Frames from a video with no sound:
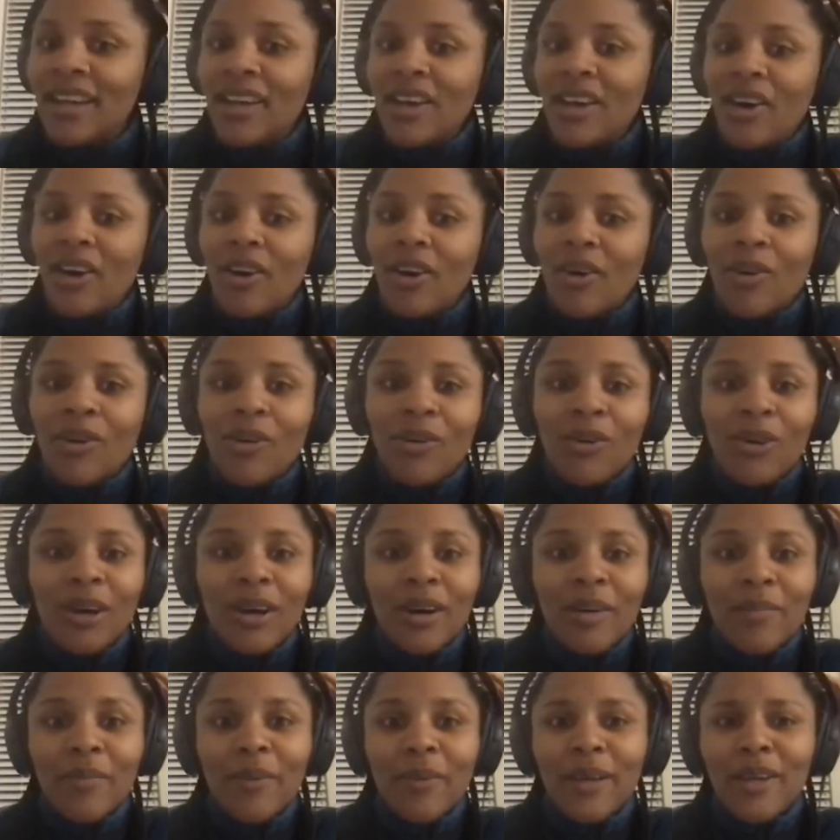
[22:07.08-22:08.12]

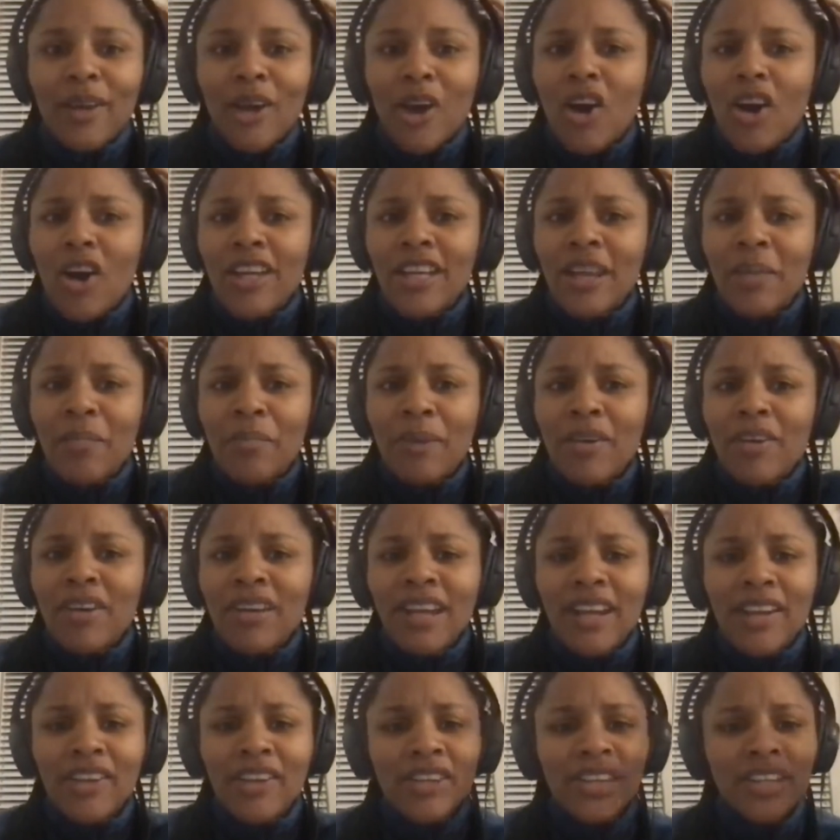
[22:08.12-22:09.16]
in
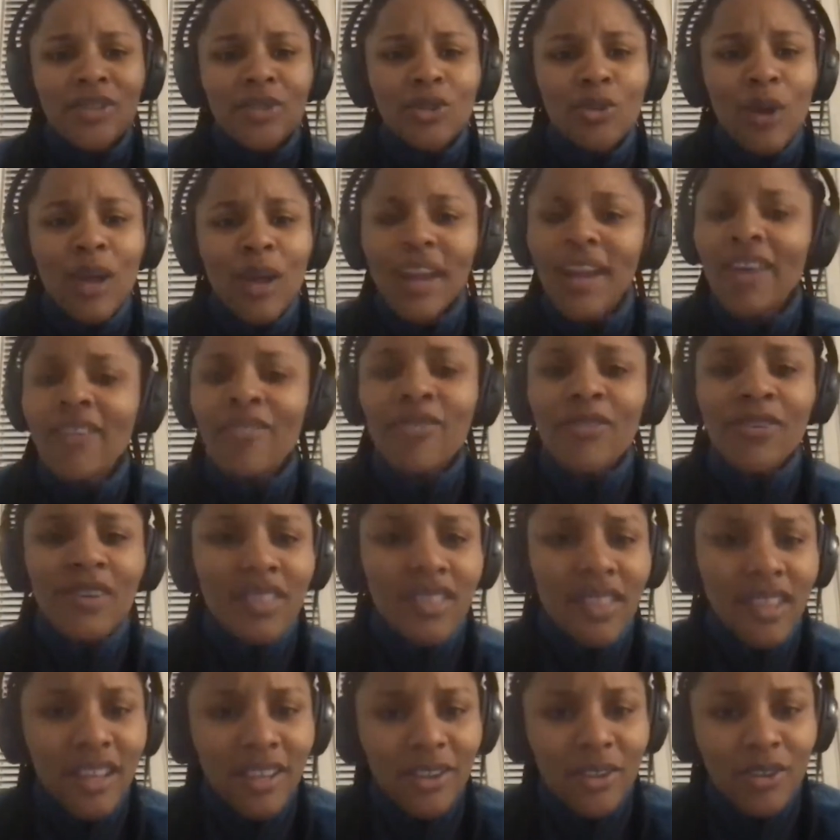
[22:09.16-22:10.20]
America, you can do
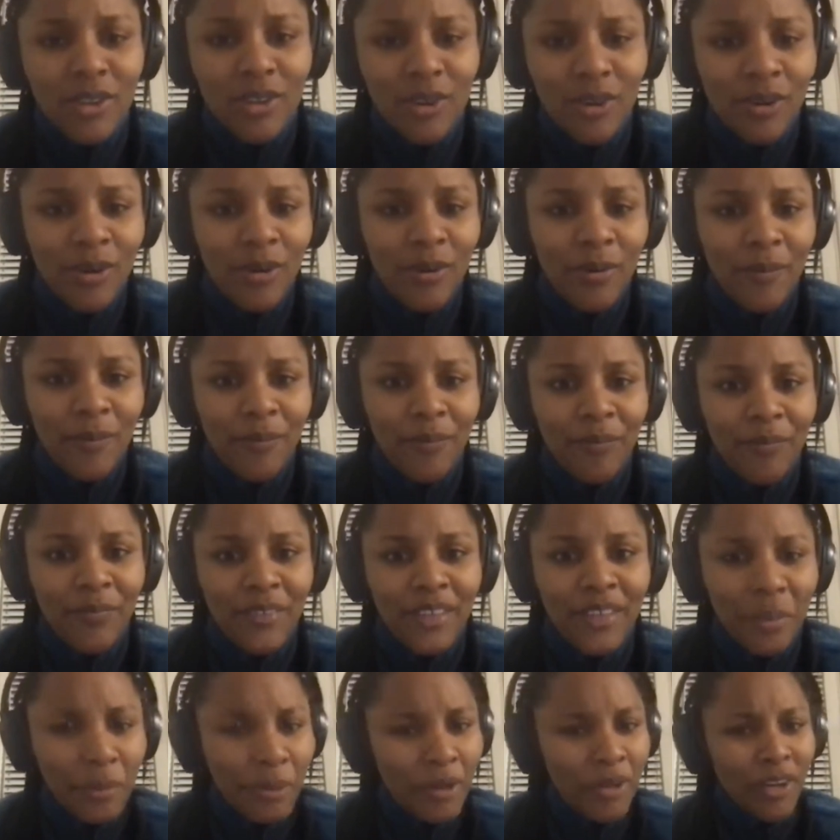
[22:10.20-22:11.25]
everything, you know?
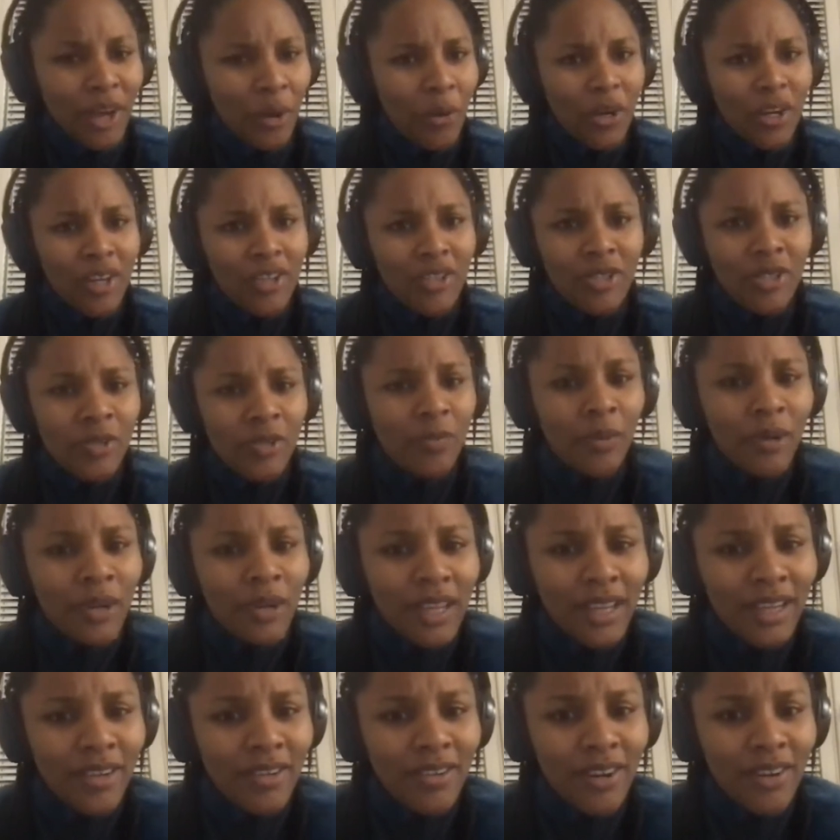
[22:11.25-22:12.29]
In America, we are
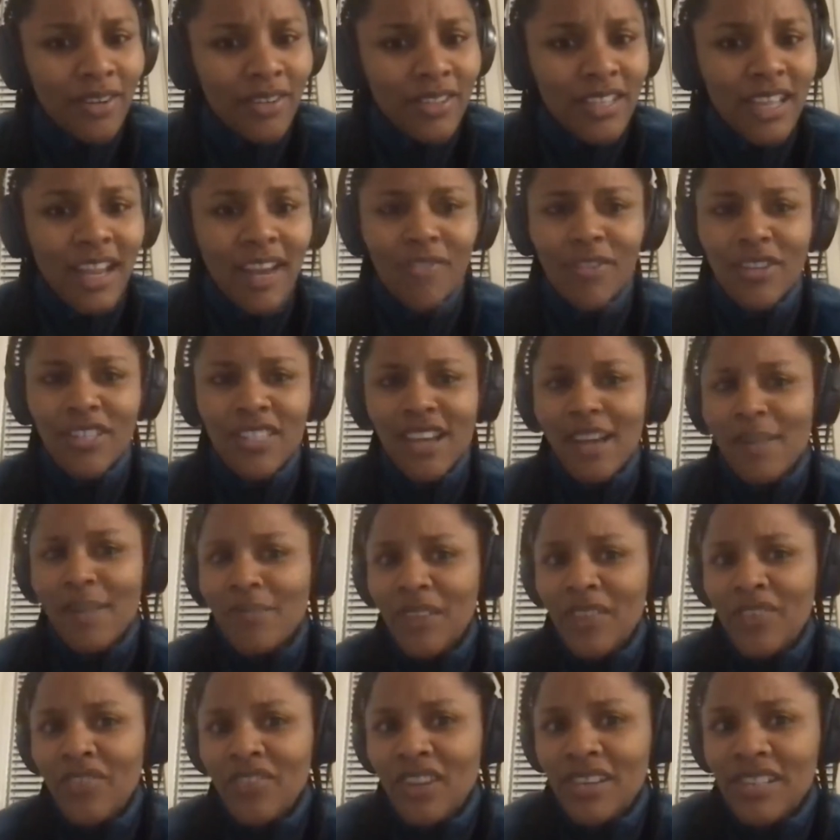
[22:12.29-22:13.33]
superheroes. Mm-hmm. Every
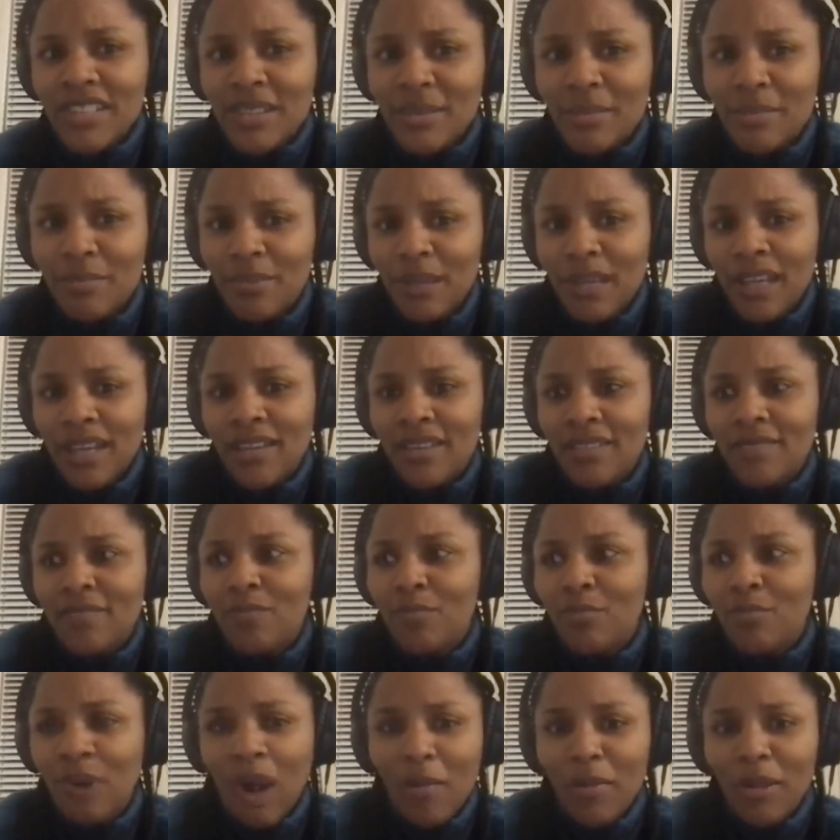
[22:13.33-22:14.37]
time that there is a big
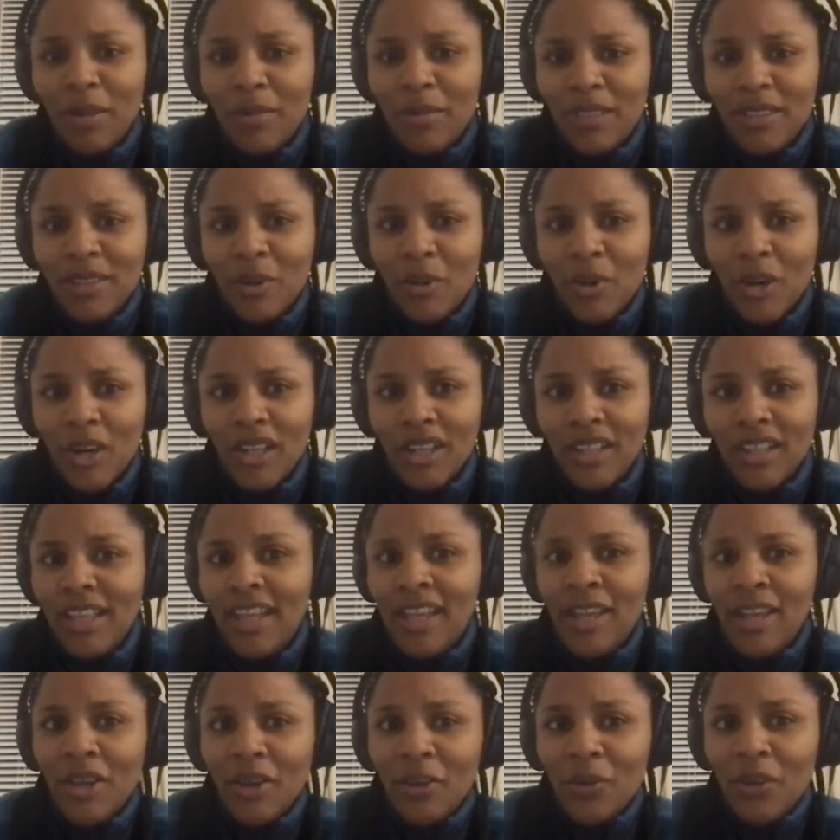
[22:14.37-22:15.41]
problem in the world,
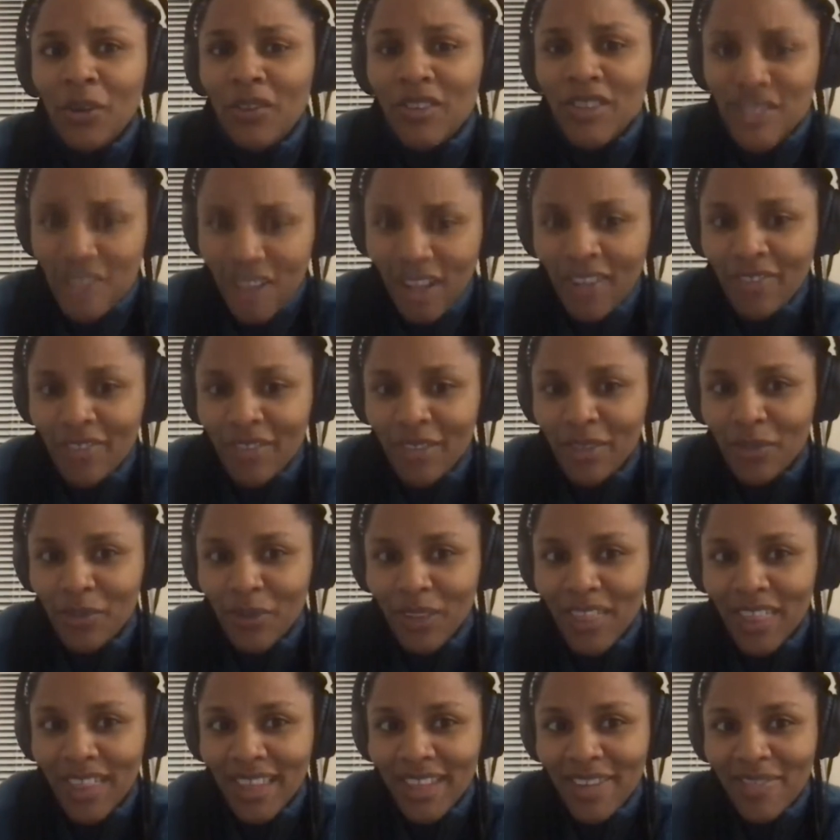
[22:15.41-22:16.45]
we resolve it
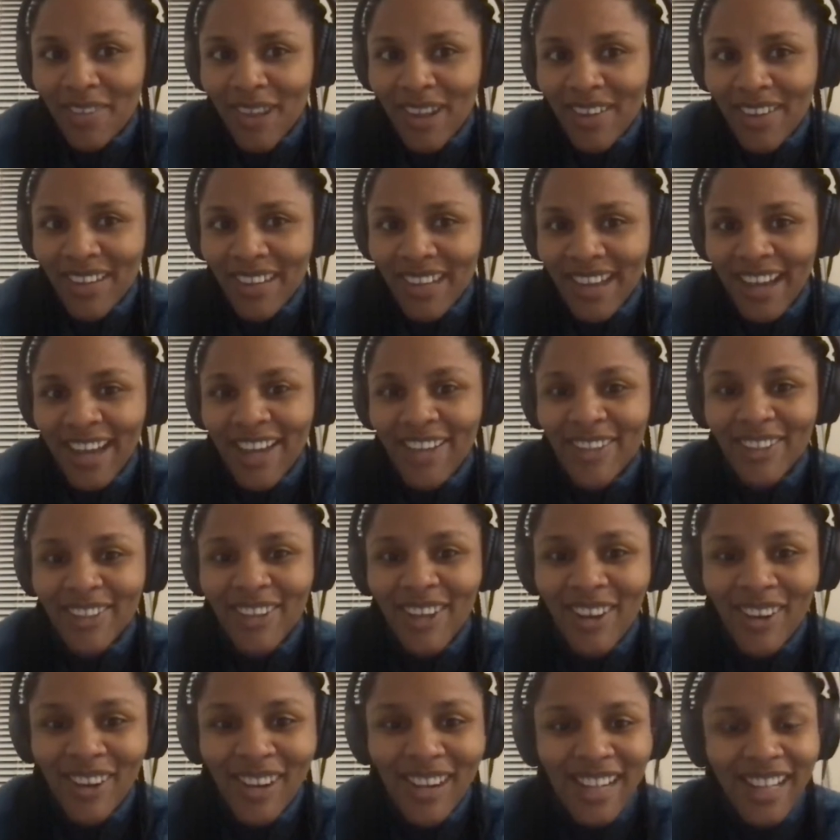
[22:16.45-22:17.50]
within America, you
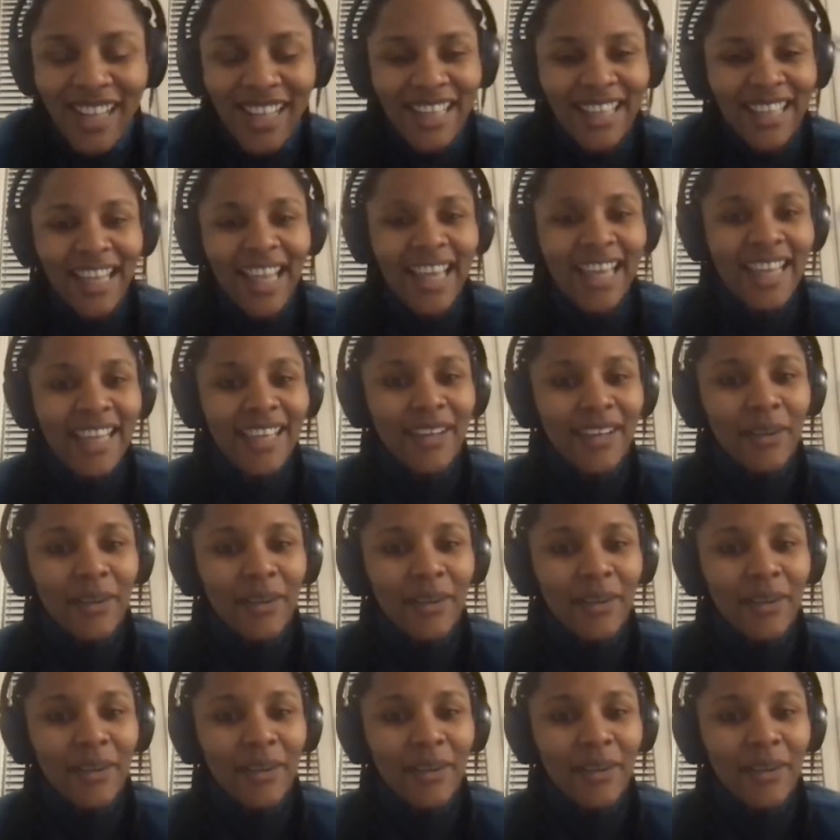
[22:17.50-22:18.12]
know? Like,